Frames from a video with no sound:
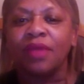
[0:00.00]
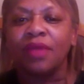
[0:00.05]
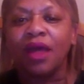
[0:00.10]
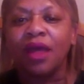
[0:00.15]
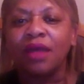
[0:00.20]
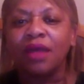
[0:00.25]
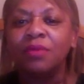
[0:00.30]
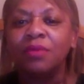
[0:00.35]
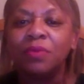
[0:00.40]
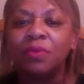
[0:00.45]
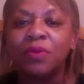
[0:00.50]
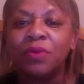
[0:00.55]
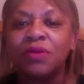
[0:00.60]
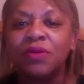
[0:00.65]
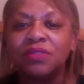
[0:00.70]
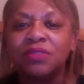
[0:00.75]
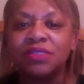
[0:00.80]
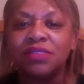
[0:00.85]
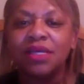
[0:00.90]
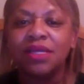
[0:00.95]
I'm a
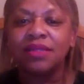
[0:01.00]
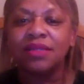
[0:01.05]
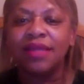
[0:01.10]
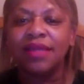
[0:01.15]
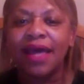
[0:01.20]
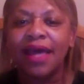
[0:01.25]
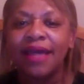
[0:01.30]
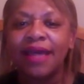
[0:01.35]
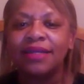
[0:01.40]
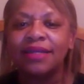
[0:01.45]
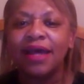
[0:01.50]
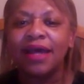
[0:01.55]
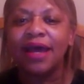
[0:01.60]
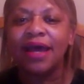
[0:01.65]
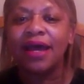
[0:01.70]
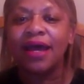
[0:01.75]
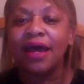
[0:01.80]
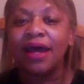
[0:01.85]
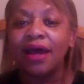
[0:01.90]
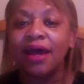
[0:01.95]
person that
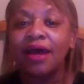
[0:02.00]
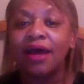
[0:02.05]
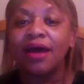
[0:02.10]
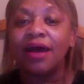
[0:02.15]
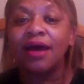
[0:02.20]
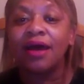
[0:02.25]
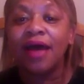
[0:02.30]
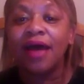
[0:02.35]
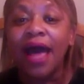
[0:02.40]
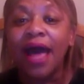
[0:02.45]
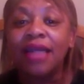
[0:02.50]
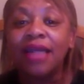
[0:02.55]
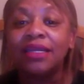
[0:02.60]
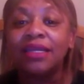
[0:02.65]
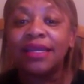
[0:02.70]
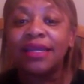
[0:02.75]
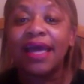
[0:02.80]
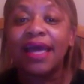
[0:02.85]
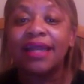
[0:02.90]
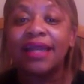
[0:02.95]
I
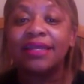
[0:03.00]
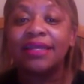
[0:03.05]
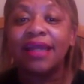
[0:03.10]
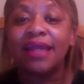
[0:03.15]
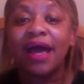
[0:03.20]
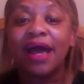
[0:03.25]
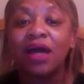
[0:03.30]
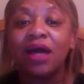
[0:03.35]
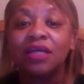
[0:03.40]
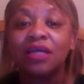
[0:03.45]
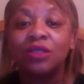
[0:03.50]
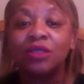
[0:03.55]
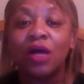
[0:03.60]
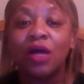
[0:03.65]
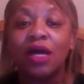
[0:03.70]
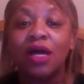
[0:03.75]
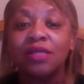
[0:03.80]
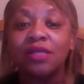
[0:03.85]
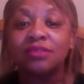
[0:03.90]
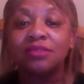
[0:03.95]
look at it not
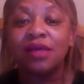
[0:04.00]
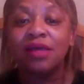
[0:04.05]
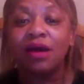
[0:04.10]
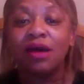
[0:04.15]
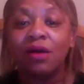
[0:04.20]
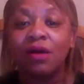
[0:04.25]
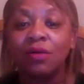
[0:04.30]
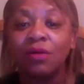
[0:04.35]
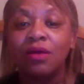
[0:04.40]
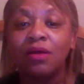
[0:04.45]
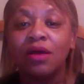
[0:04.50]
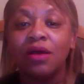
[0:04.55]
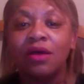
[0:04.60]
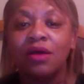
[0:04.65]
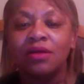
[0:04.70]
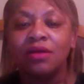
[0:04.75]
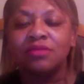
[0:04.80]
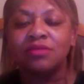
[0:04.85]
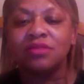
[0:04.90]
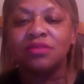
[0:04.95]
as how
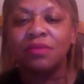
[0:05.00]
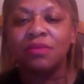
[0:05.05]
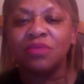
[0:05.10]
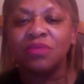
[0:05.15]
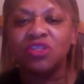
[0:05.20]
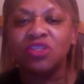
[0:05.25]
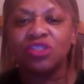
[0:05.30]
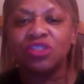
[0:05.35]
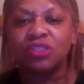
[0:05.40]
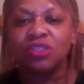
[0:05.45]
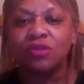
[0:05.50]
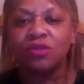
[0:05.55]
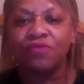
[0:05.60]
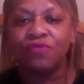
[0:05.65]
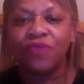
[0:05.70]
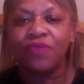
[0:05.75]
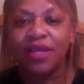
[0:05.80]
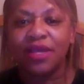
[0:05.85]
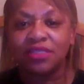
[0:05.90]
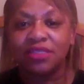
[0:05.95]
something just
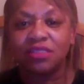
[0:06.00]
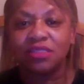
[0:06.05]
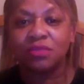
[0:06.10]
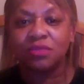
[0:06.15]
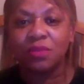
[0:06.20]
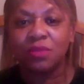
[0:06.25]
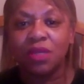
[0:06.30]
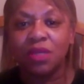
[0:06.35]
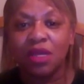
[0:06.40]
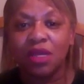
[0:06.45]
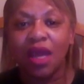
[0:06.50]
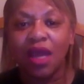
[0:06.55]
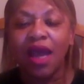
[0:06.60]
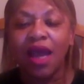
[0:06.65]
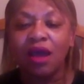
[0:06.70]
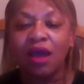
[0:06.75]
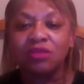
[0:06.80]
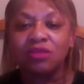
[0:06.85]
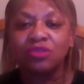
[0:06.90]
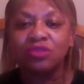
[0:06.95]
affects me.
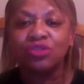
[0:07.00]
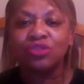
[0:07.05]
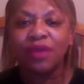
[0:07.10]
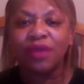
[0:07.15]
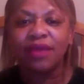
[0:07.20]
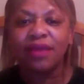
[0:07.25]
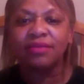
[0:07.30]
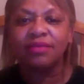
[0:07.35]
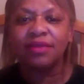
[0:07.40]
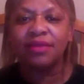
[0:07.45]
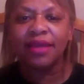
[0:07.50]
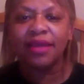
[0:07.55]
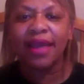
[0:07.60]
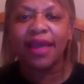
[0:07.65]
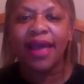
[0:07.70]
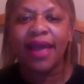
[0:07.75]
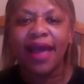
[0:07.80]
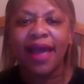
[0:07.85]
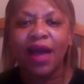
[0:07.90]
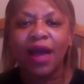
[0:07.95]
I also try and look
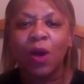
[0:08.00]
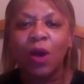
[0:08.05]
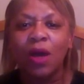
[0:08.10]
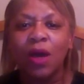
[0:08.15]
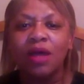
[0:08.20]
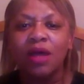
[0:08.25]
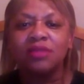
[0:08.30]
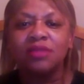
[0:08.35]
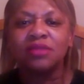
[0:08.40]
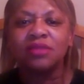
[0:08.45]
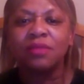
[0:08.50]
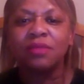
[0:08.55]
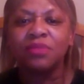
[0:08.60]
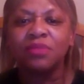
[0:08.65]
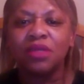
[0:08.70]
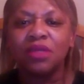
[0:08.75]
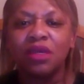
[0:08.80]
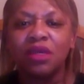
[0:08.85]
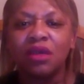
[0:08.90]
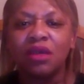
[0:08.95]
at how
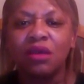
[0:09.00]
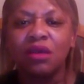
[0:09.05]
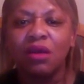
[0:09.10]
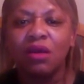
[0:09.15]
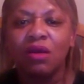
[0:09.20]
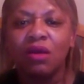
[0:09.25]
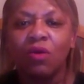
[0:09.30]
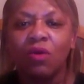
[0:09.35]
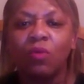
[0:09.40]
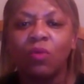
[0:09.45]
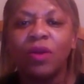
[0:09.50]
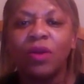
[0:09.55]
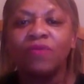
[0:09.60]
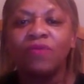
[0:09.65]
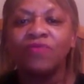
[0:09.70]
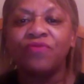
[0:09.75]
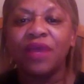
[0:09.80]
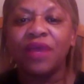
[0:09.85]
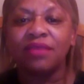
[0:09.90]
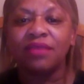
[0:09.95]
something would
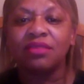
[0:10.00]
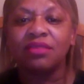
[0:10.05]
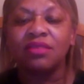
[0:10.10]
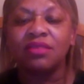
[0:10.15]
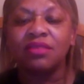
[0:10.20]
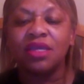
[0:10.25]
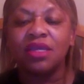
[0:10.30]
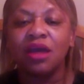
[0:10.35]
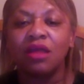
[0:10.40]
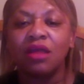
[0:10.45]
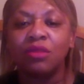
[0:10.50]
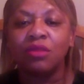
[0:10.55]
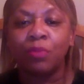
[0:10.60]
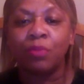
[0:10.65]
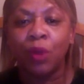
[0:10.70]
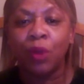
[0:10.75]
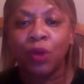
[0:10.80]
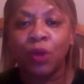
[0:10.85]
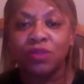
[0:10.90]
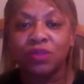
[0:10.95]
affect the other
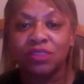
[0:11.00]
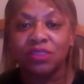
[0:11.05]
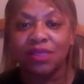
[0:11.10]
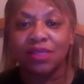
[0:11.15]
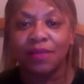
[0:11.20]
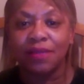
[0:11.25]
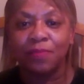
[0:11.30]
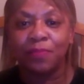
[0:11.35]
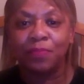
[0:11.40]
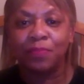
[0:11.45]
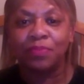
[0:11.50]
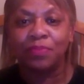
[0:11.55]
person.